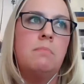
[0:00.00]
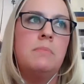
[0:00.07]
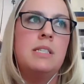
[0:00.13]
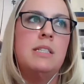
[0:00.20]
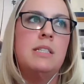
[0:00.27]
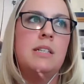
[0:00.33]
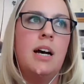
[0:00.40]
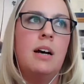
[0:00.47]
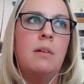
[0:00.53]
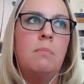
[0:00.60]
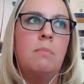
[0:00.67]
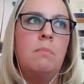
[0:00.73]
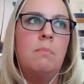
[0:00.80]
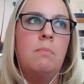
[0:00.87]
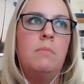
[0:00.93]
that
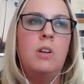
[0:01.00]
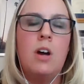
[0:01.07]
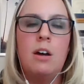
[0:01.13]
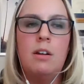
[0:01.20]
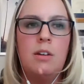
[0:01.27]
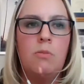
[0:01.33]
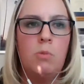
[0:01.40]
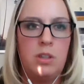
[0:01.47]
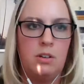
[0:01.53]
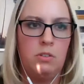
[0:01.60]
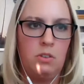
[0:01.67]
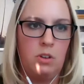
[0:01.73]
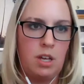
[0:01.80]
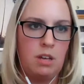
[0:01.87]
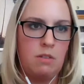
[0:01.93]
becomes
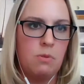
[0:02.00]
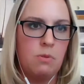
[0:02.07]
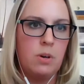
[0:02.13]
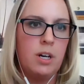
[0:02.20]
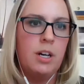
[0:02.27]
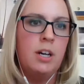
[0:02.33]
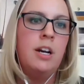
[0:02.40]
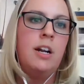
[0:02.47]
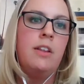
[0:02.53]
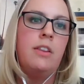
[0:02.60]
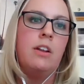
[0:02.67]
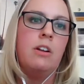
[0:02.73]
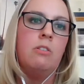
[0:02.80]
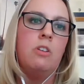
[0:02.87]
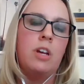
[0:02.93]
not what they're looking
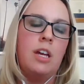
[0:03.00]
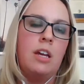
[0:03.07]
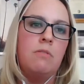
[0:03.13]
for.